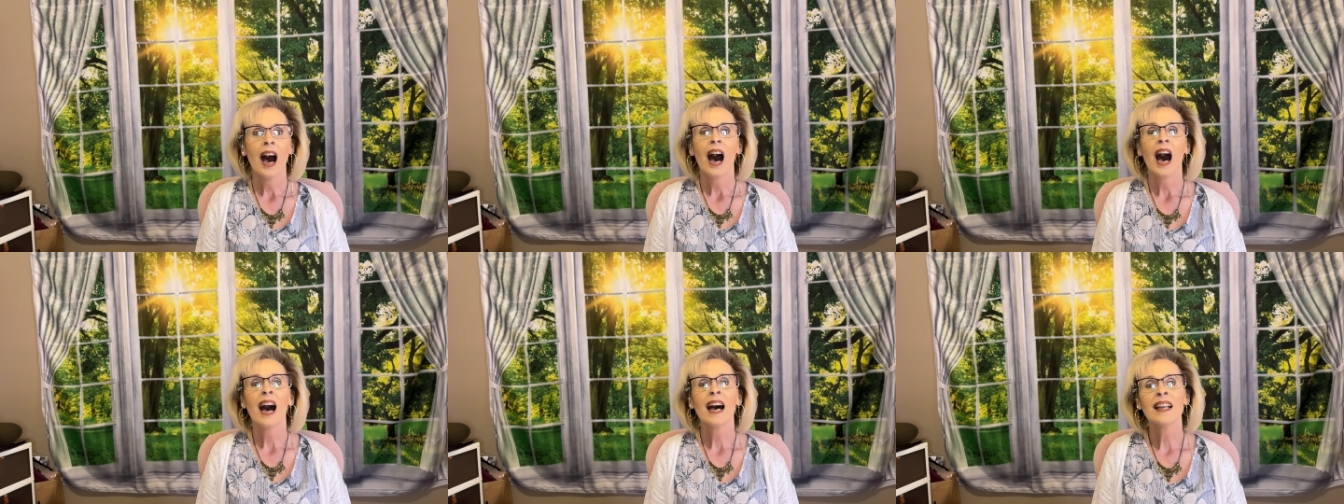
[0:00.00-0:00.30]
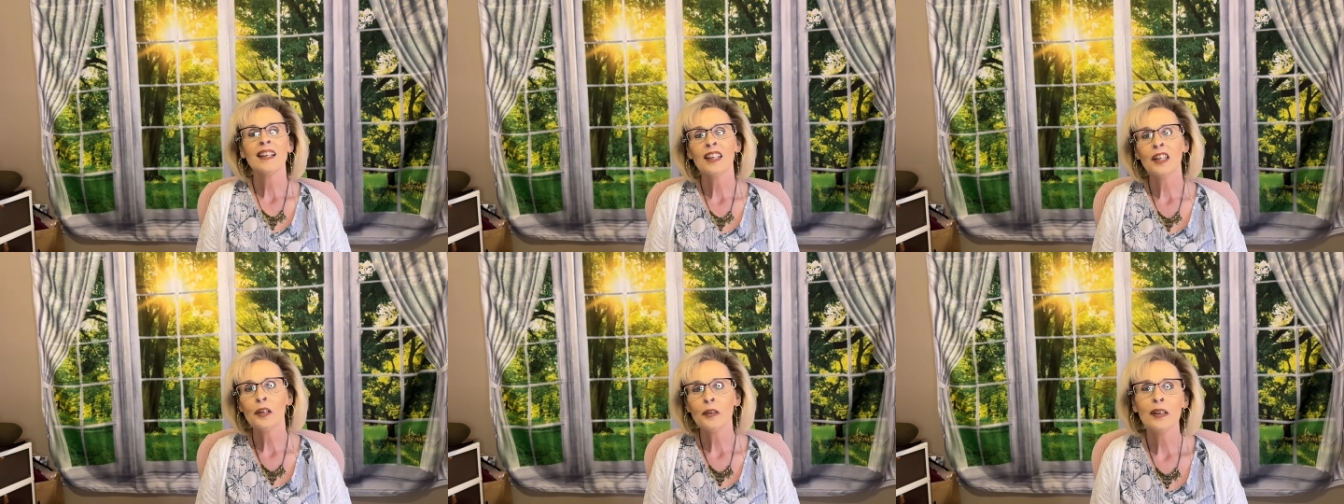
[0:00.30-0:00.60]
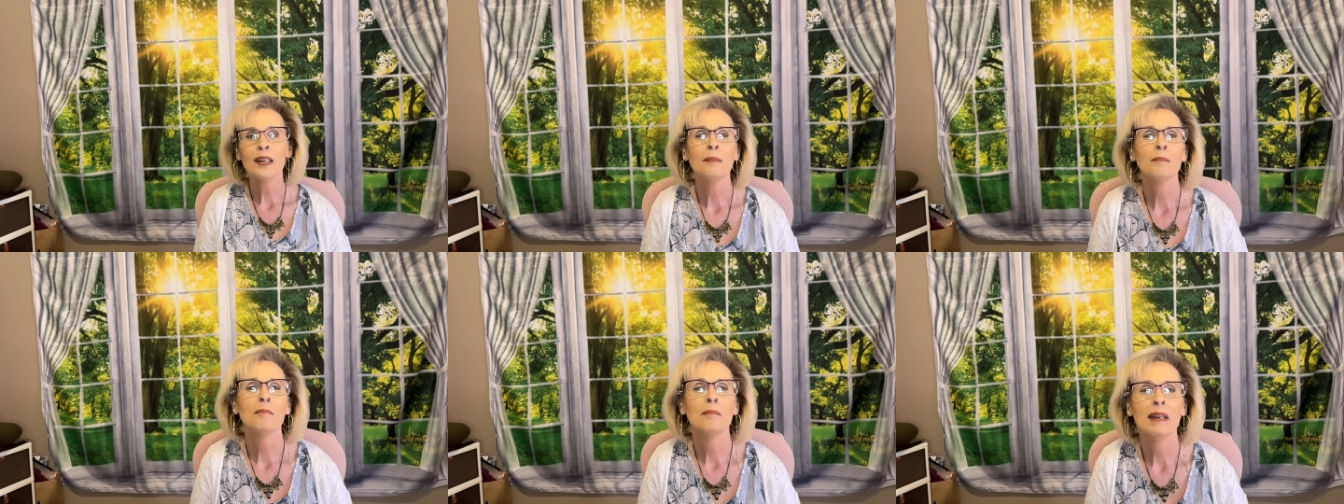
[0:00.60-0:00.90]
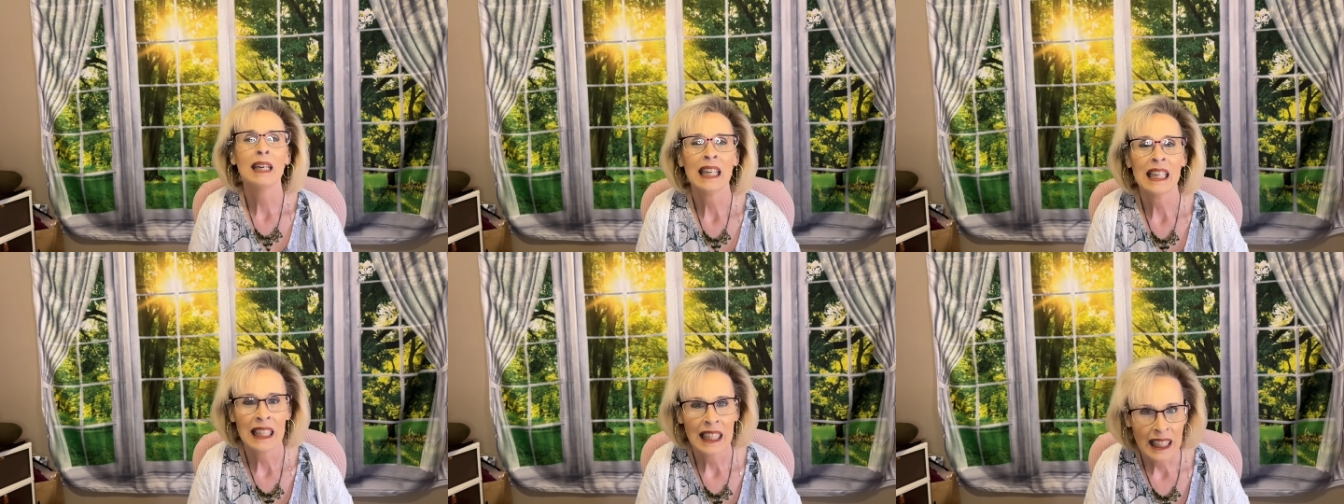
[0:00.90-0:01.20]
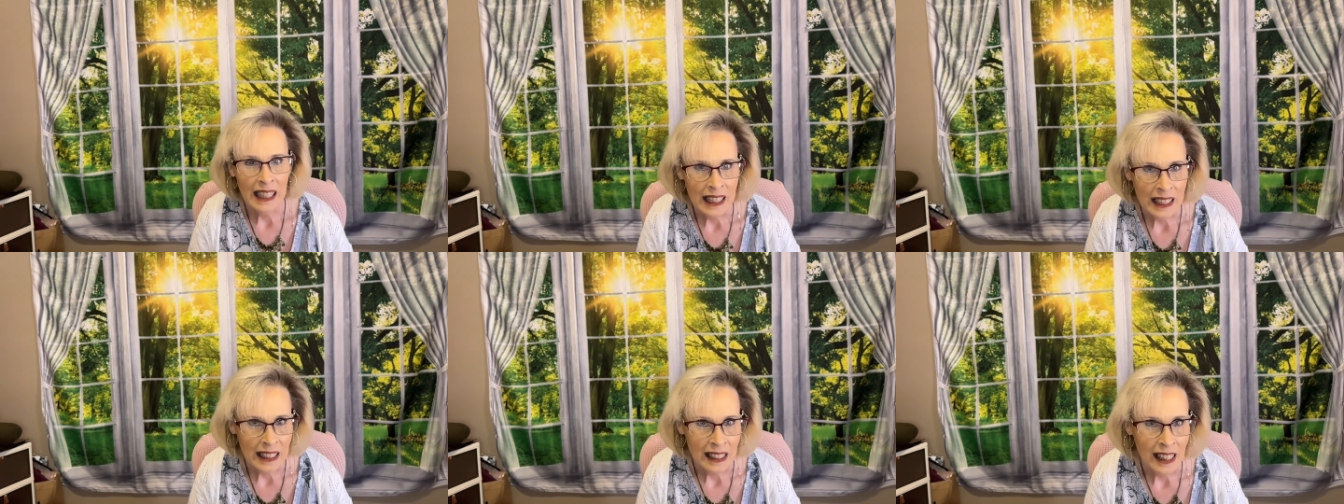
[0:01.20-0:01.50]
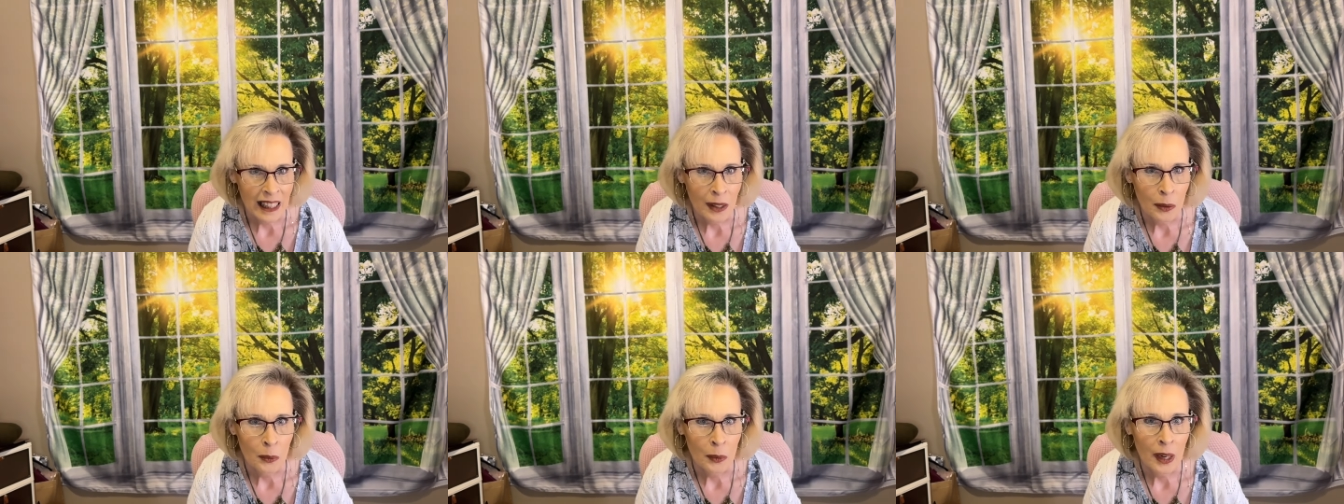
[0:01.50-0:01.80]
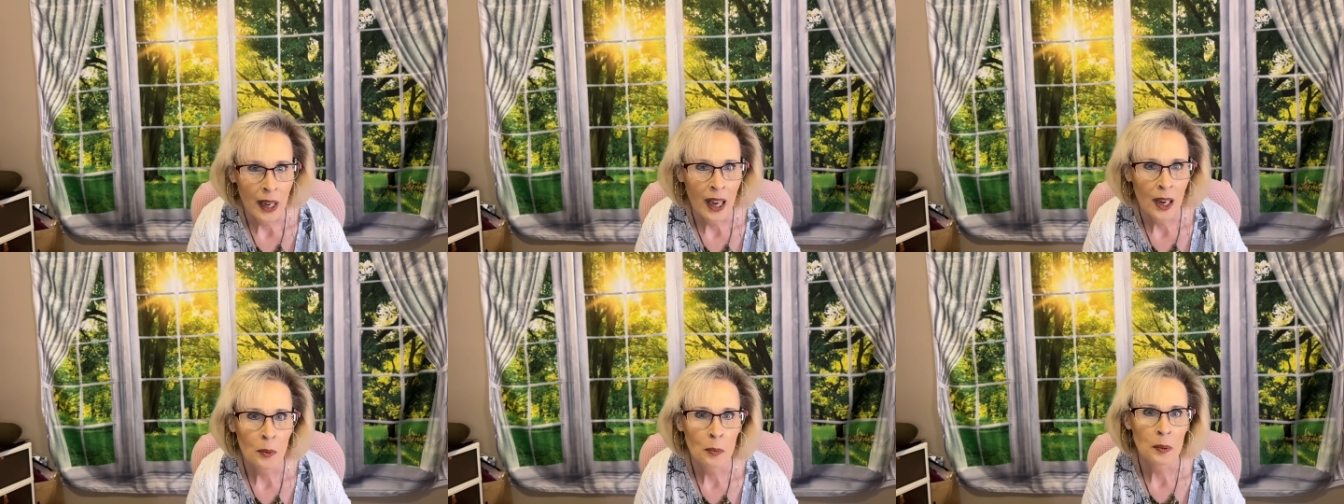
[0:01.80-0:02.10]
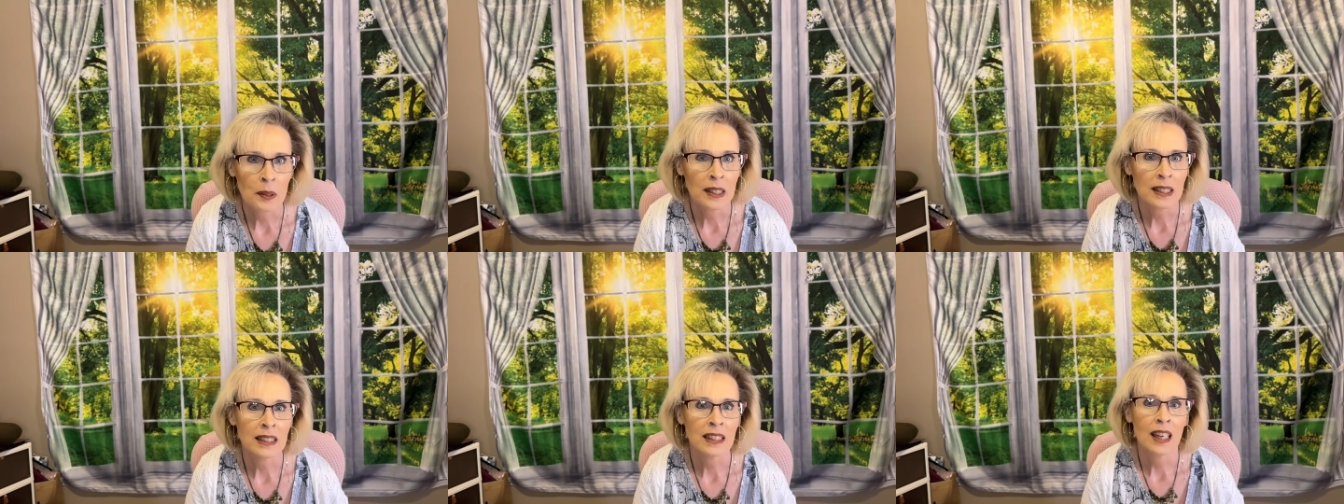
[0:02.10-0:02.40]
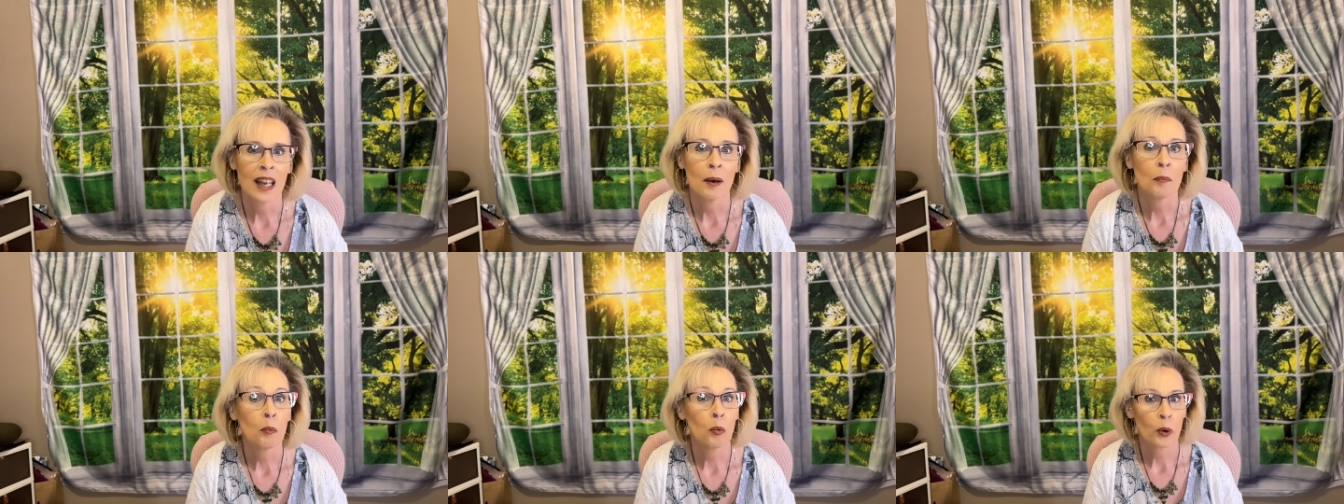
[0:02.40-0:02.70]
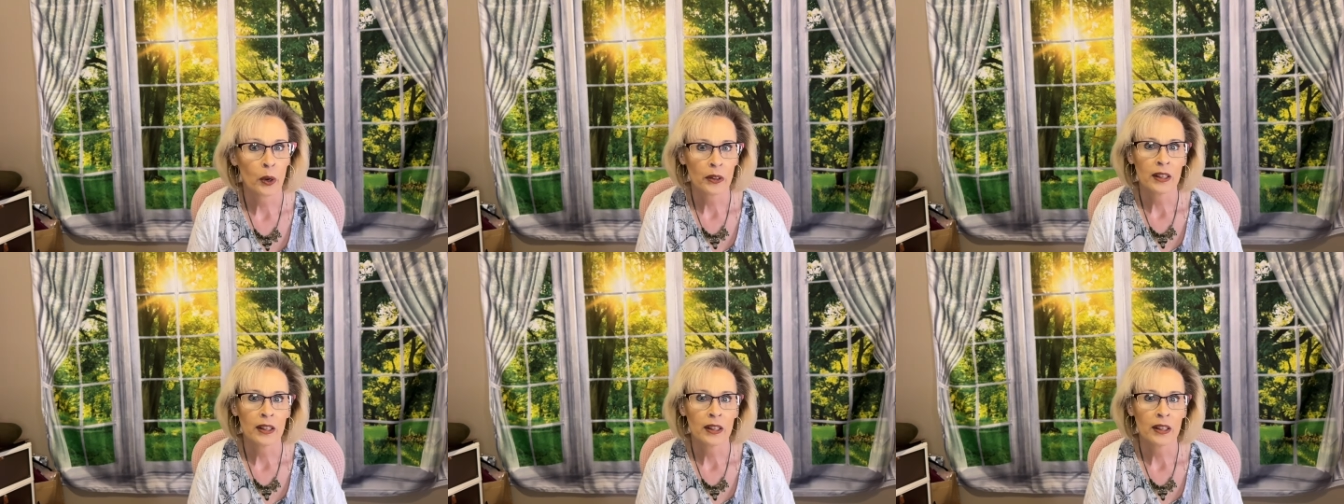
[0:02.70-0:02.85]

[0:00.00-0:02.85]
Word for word: I knew immediately when I opened this up where